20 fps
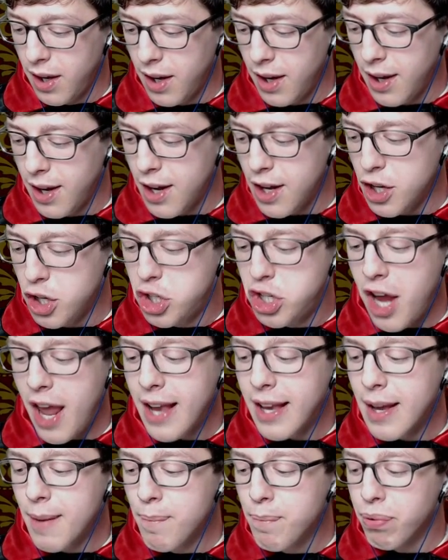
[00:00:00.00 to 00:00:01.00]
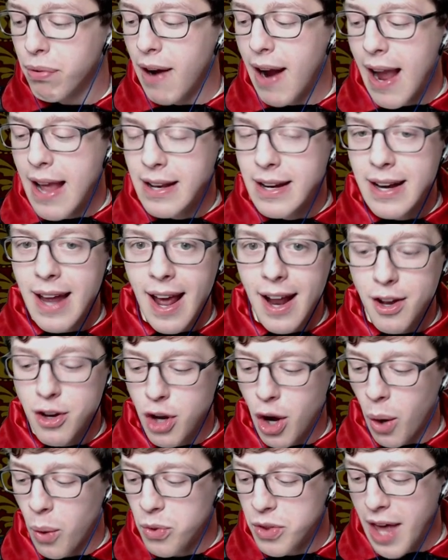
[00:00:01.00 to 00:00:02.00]
Jake and Brandon had
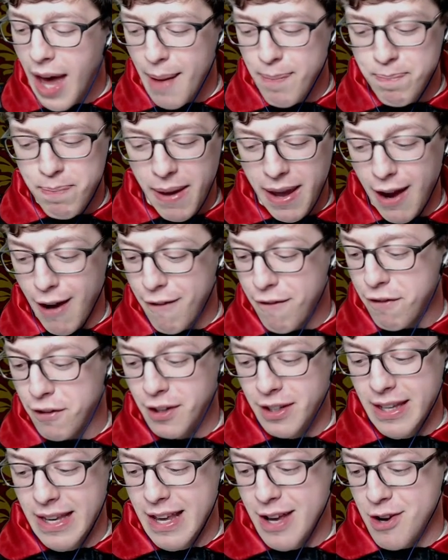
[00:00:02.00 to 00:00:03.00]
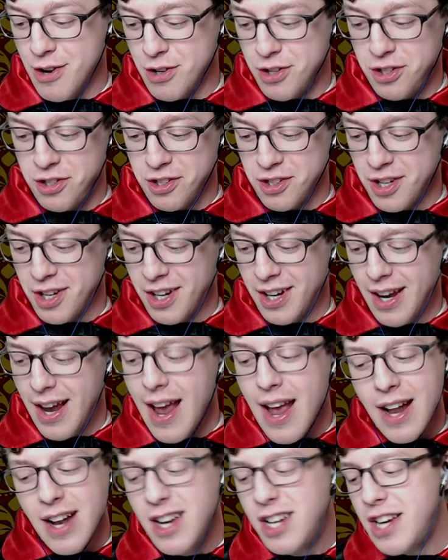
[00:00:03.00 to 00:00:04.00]
known that bear for years.
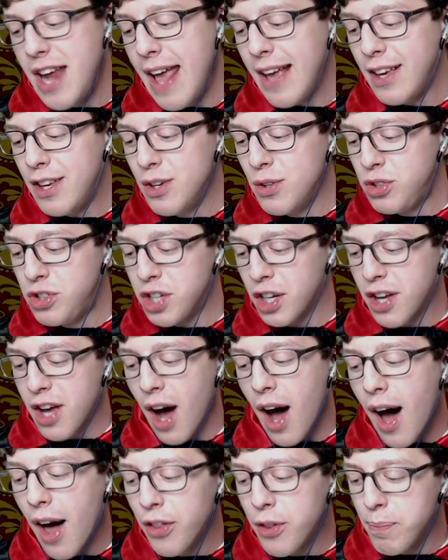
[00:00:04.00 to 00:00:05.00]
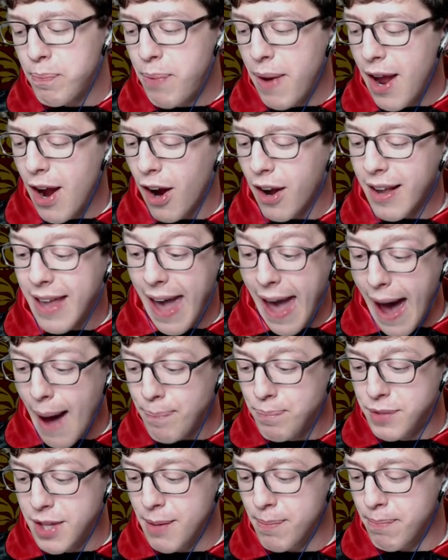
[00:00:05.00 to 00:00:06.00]
Jake used to call the bear
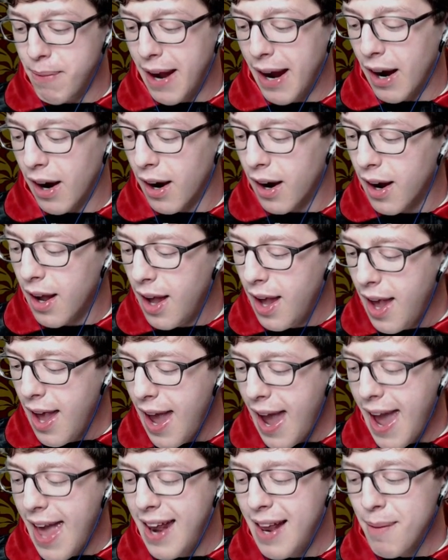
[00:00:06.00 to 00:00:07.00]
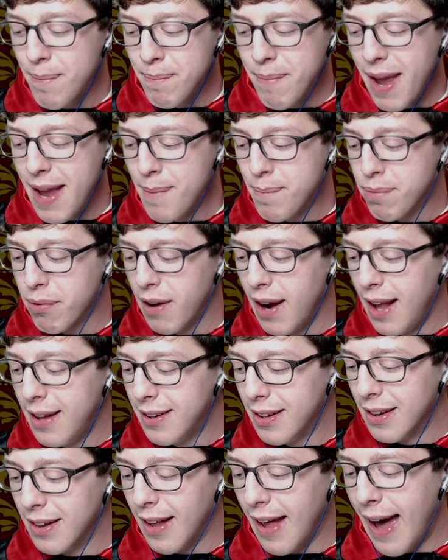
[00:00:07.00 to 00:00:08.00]
Captain Bear, and it made Brandon
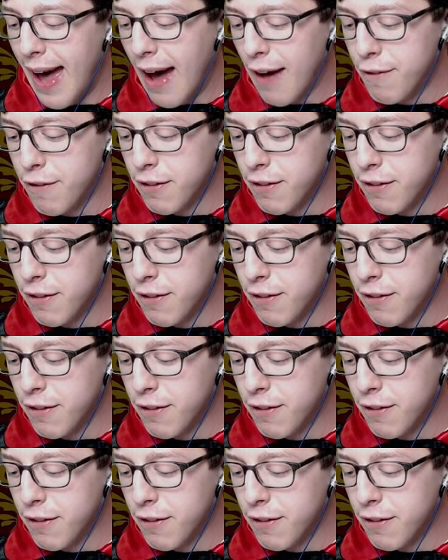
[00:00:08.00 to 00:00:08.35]
laugh.